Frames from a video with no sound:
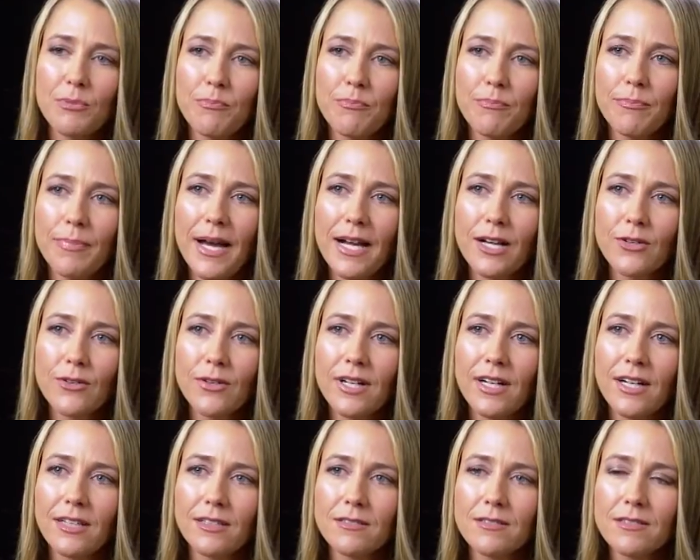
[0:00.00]

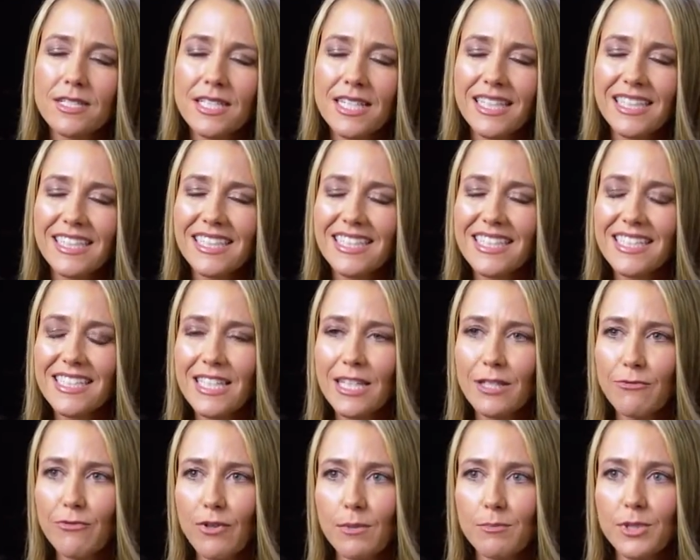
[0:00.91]
background is
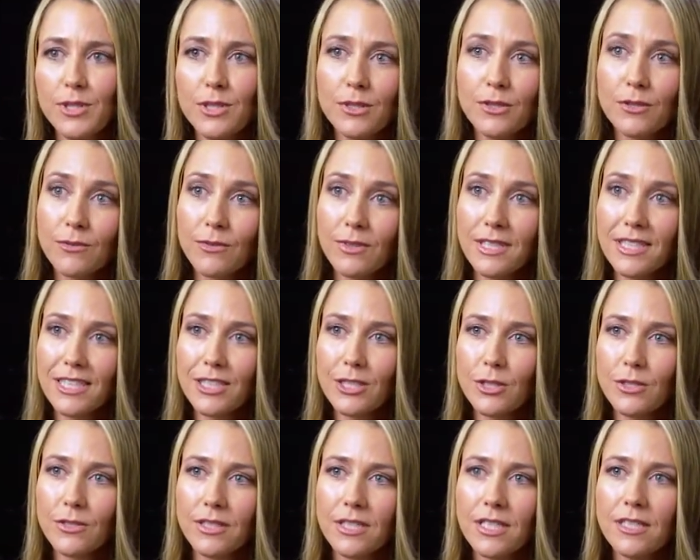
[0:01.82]
in the pharmaceutical
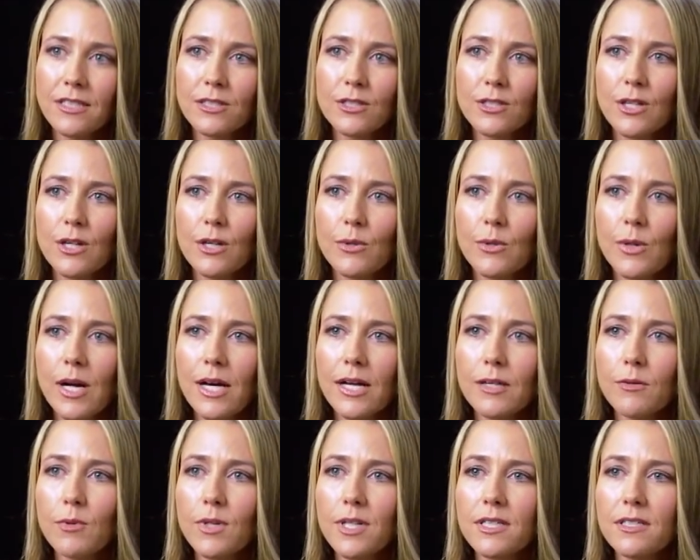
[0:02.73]
industry, so
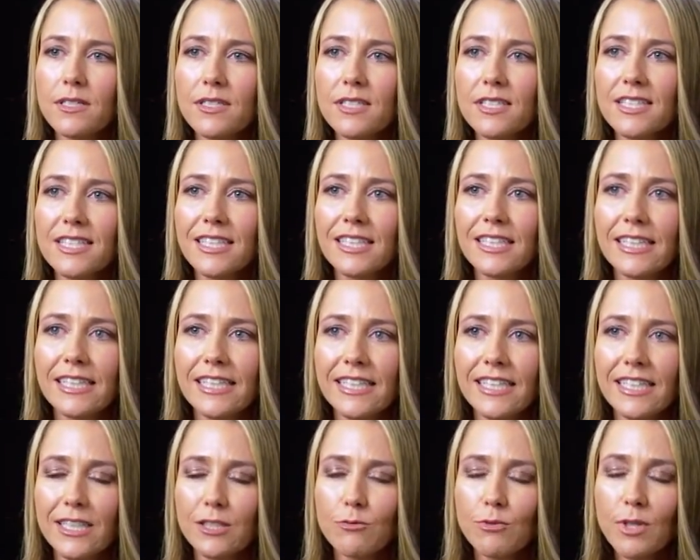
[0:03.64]
I was
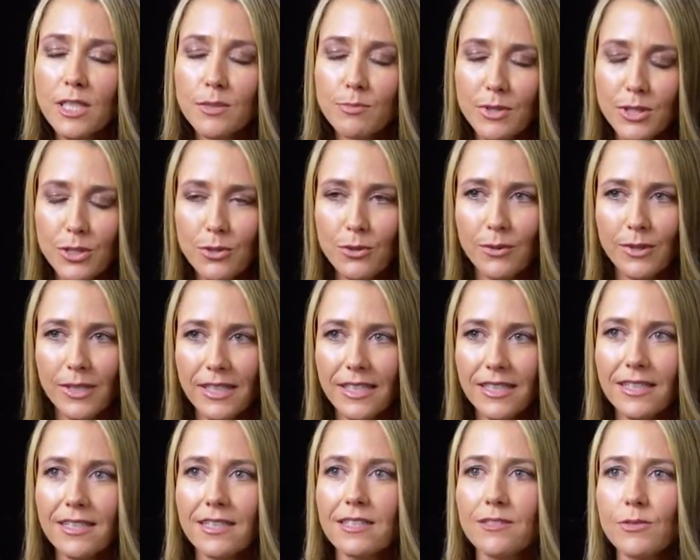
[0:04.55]
in
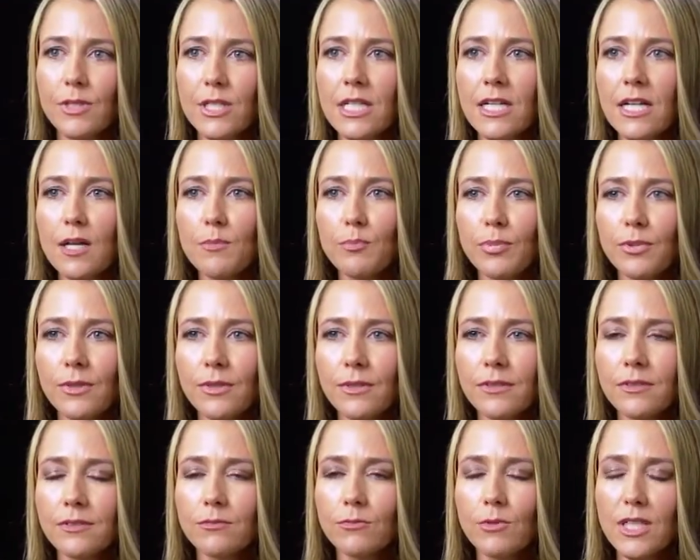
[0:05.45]
respiratory as an
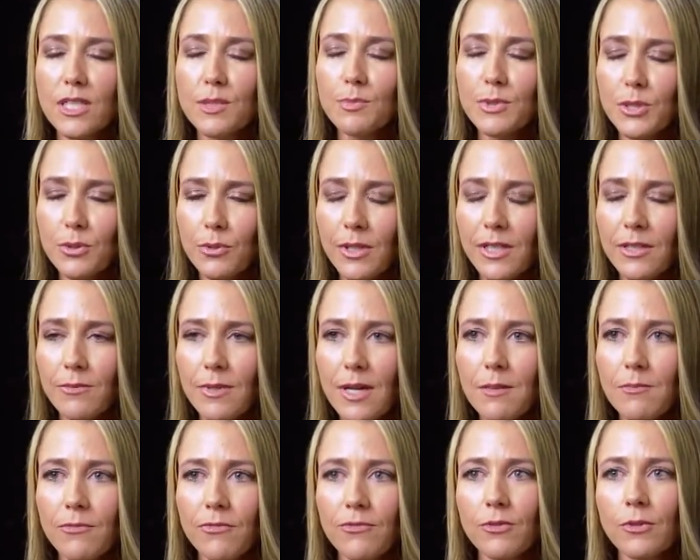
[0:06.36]
upper respiratory
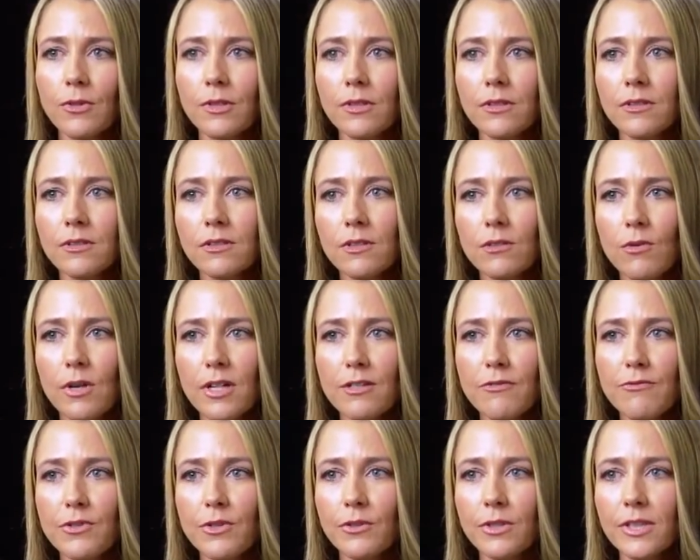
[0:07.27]
rep for quite
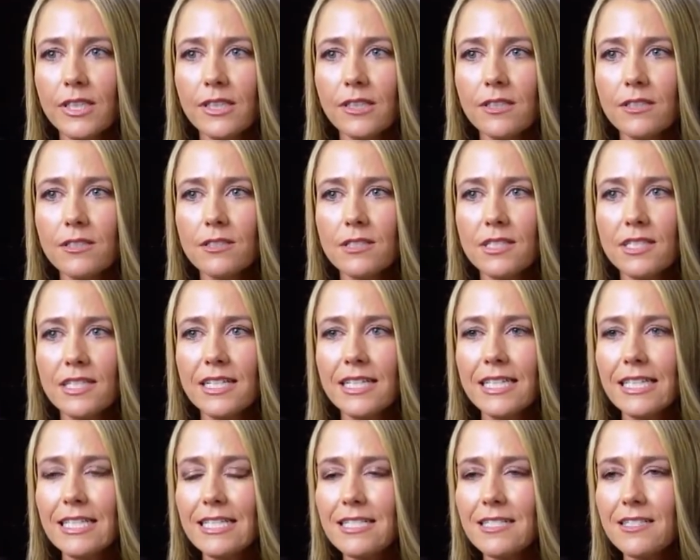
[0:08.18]
a few years
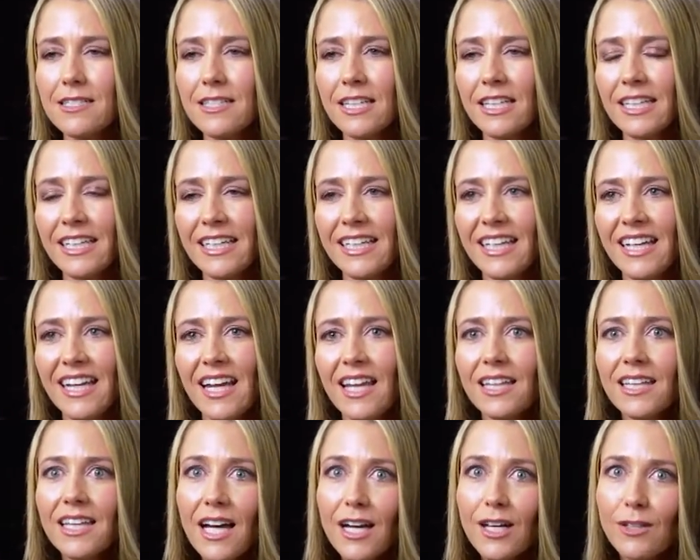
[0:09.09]
and
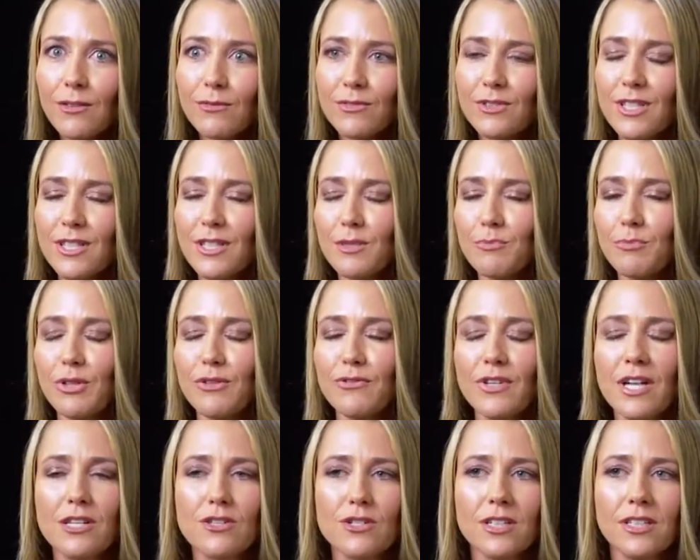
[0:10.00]
loved the
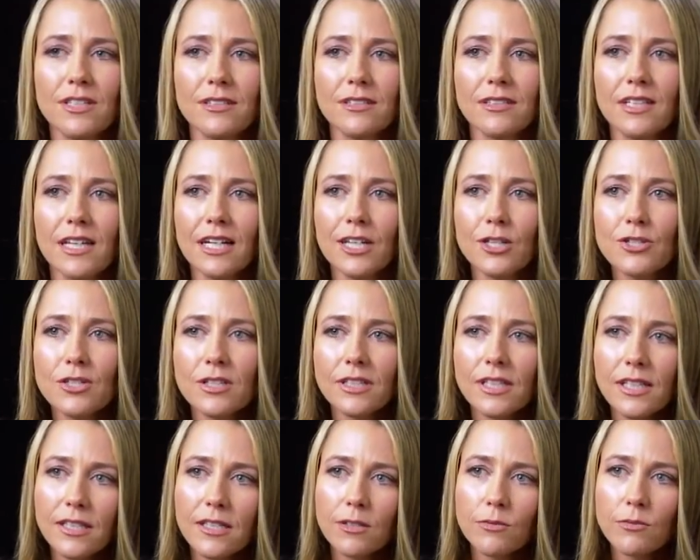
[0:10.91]
profession
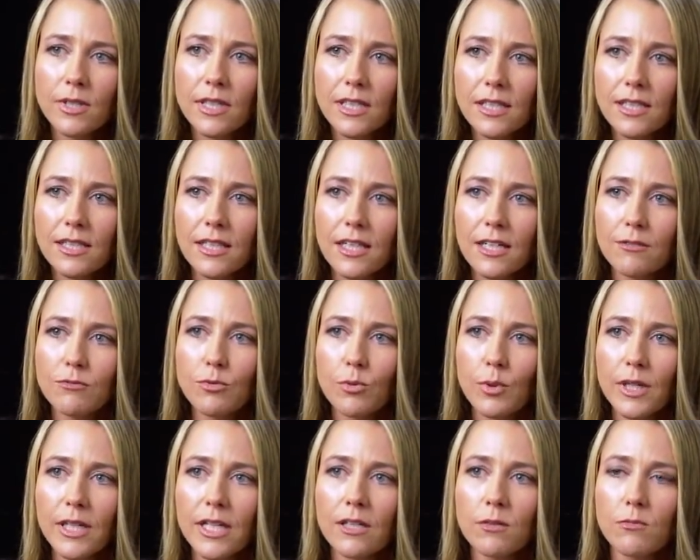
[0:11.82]
actually. I really loved
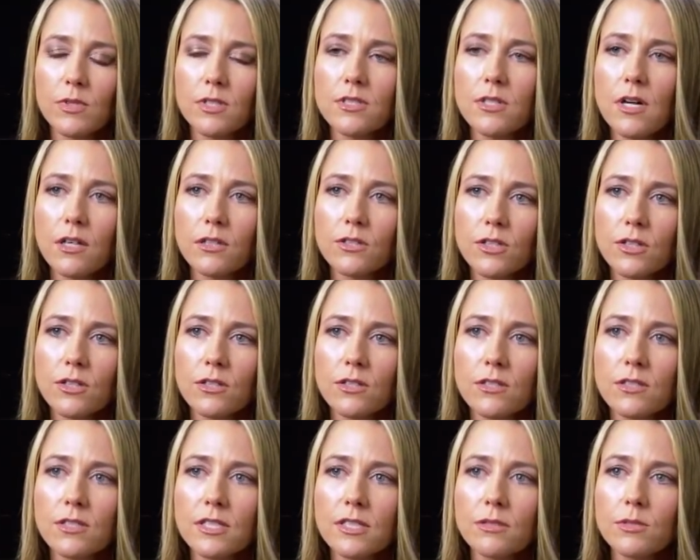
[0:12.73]
working with
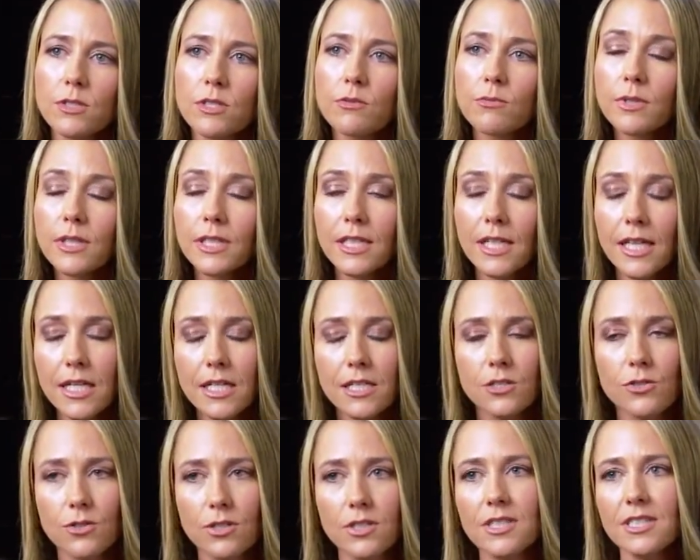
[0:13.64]
doctors. It was a really
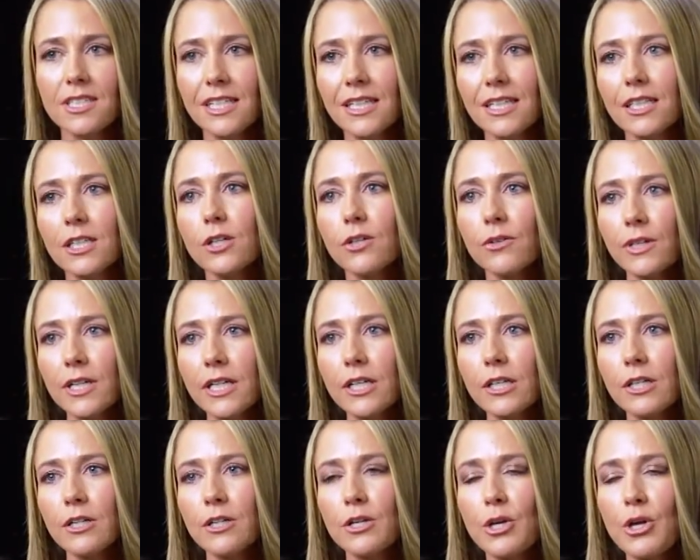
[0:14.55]
interesting
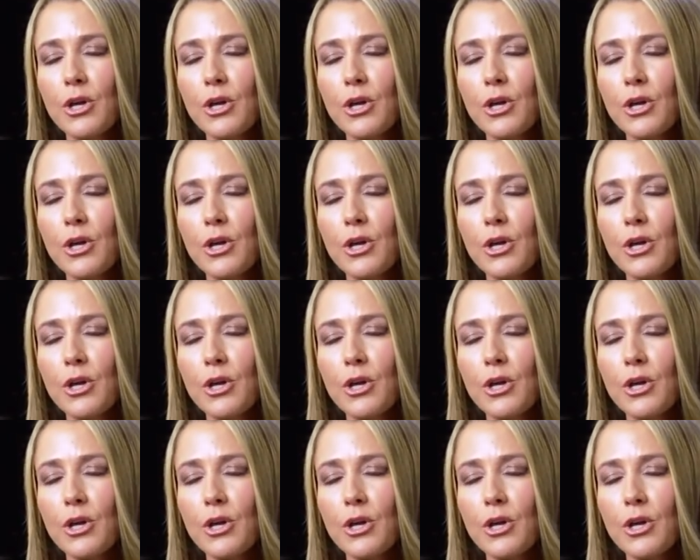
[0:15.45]
career.